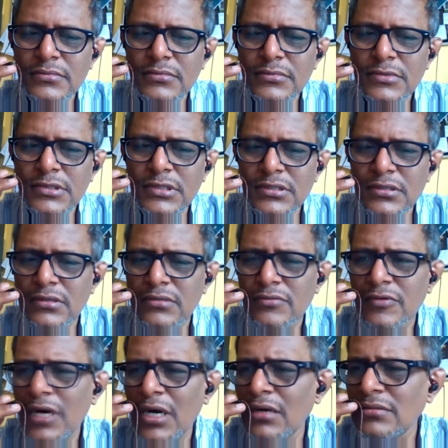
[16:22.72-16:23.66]
I thought,
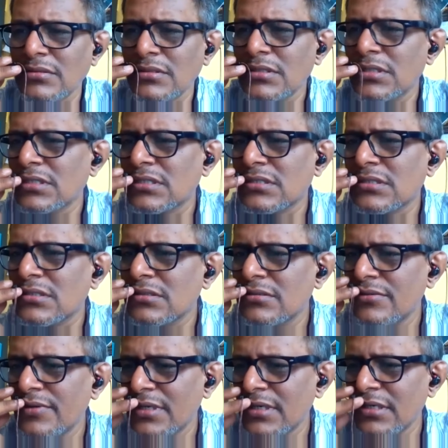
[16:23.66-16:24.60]
wow, this is
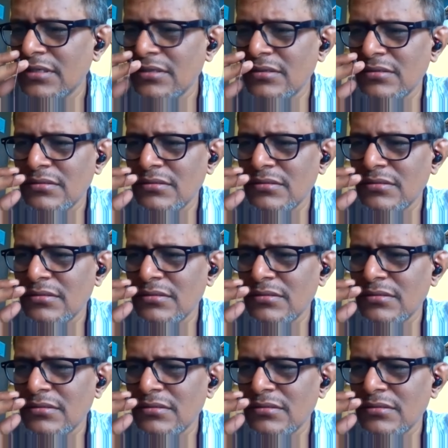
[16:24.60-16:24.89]
very,